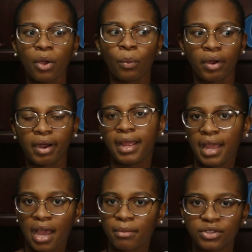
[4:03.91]
where I
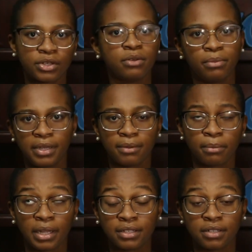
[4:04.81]
am at certain
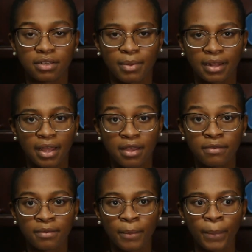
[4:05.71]
places in my life.
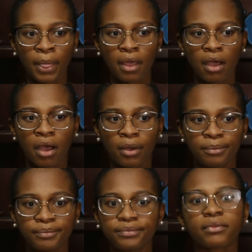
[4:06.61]

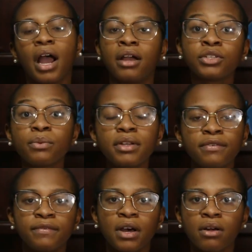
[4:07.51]
I also want to
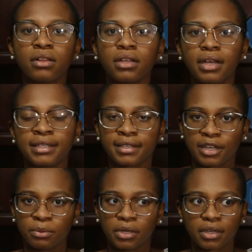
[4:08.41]
fill a
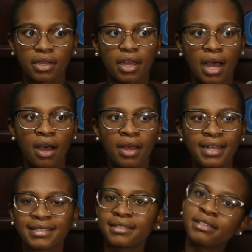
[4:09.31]
sketchbook.
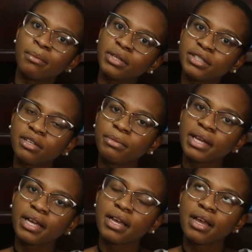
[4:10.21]
It's similar to
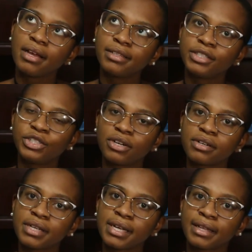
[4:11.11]
me to
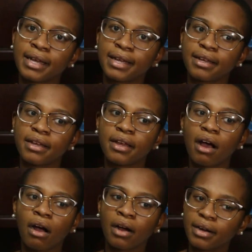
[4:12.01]
journaling. Like
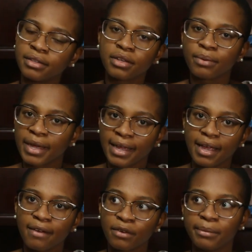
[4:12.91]
art is a
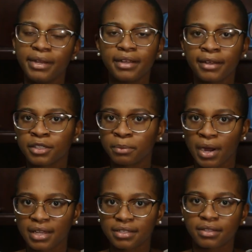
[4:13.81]
way for me to
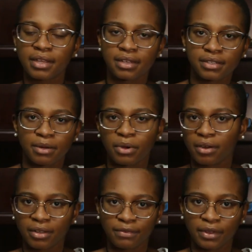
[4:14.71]
express things that I'm
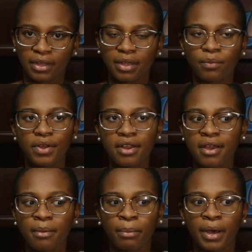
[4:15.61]
currently feeling and
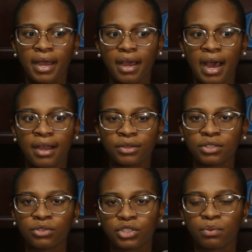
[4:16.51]
whatnot, but I
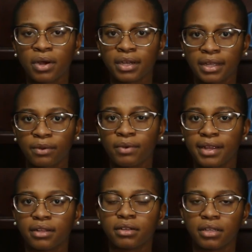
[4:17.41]
also just want to like
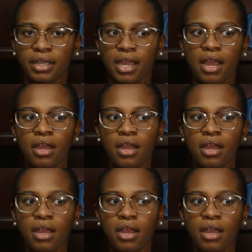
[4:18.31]
regularly